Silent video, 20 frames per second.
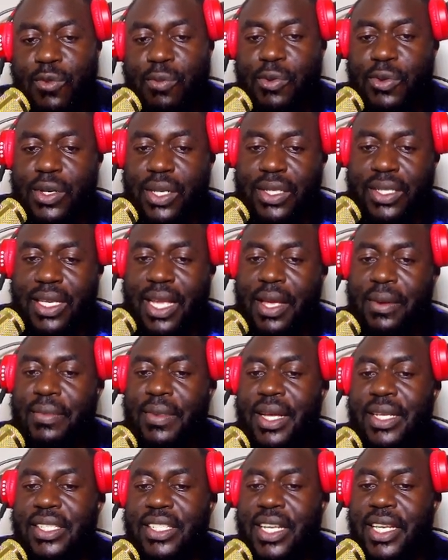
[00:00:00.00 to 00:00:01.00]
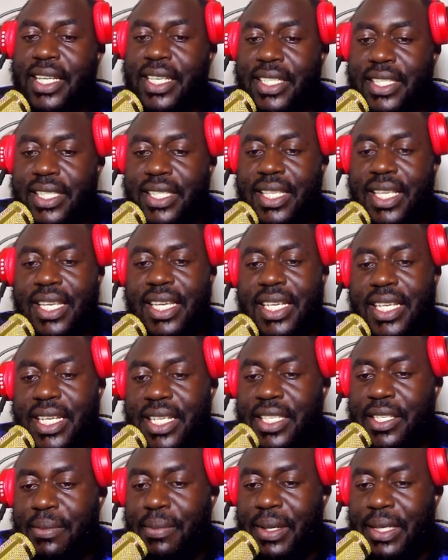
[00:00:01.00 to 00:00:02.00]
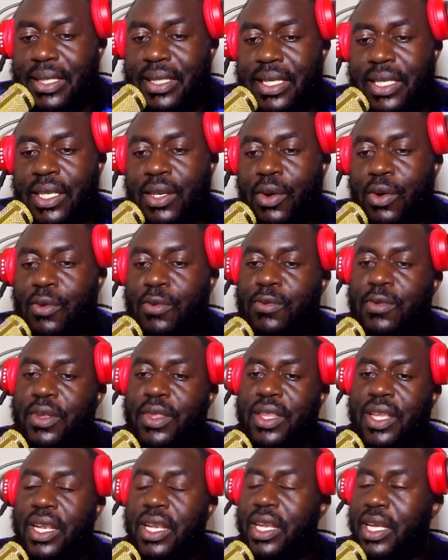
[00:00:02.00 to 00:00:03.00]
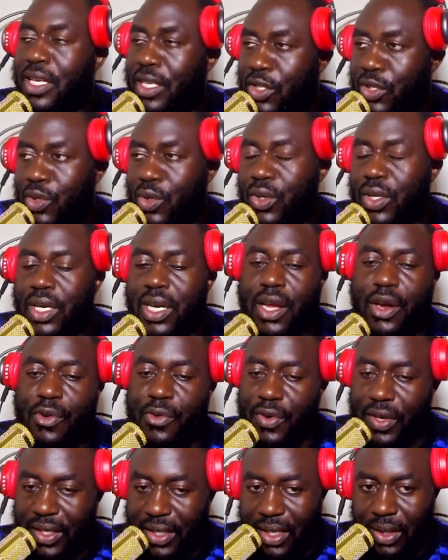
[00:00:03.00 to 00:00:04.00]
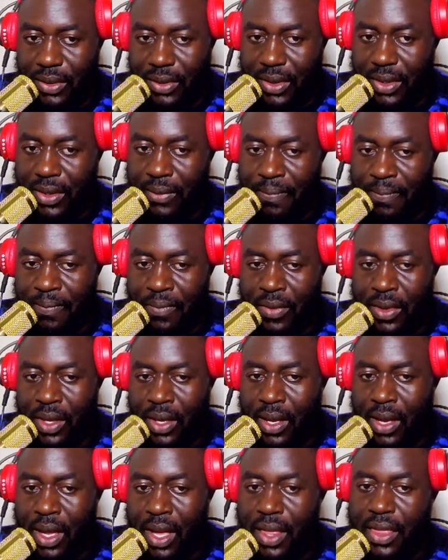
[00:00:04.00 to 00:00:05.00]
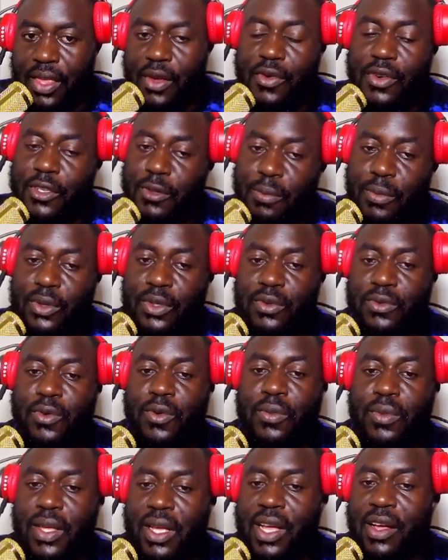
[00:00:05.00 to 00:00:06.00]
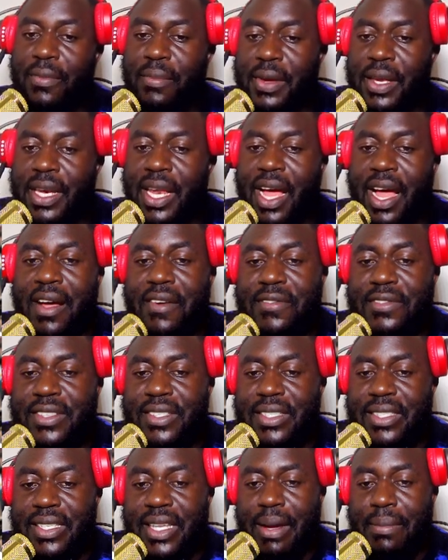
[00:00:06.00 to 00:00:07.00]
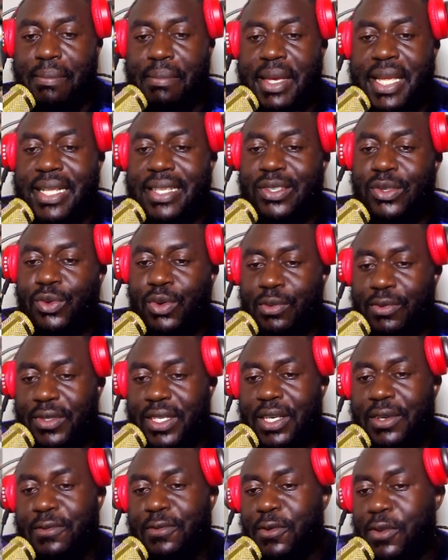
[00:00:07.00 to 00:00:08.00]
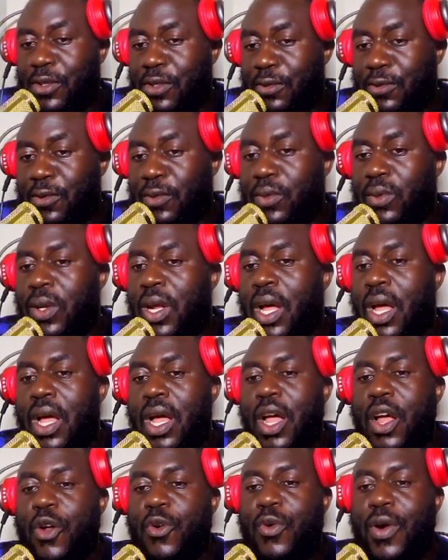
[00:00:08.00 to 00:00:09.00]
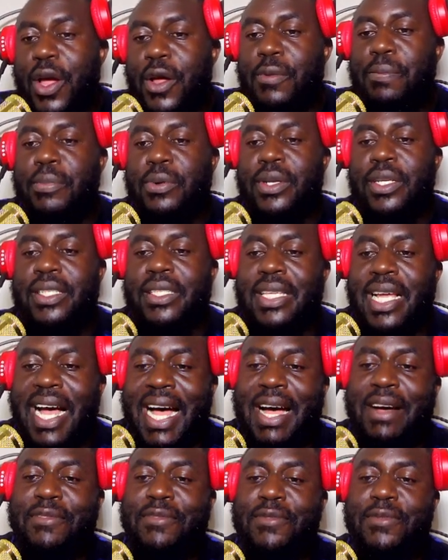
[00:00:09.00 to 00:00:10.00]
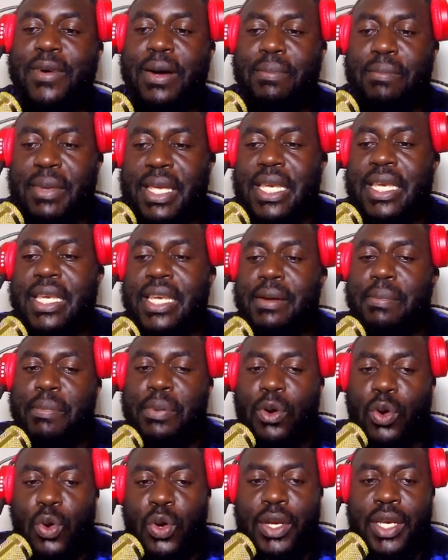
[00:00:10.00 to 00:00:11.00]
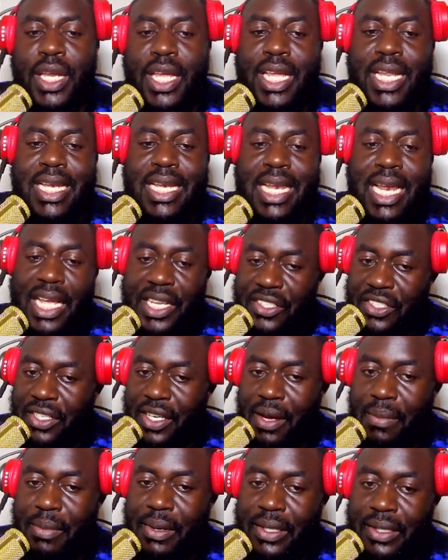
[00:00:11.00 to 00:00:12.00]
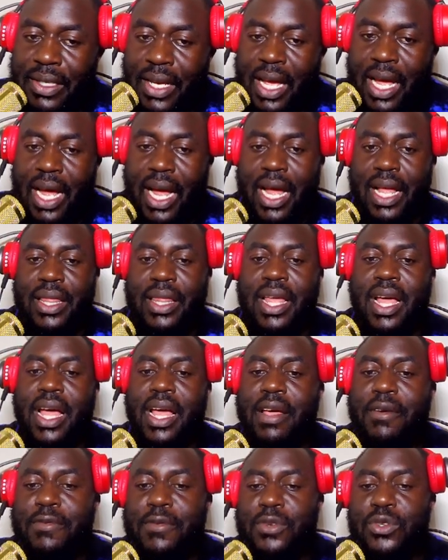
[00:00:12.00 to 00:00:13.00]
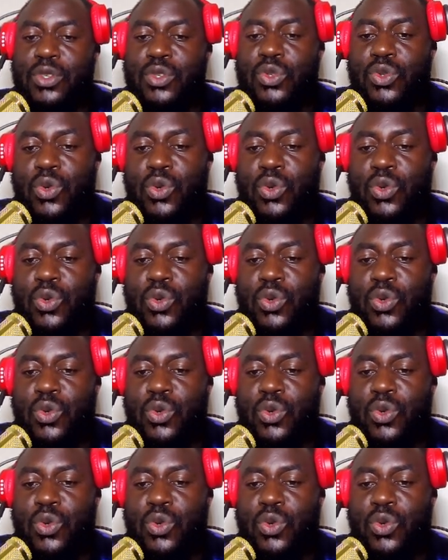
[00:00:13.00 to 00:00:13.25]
protests aimed at challenging the legitimacy of the election results. The response from the government has been swift and forceful. Riot police have been deployed in large numbers, and their efforts to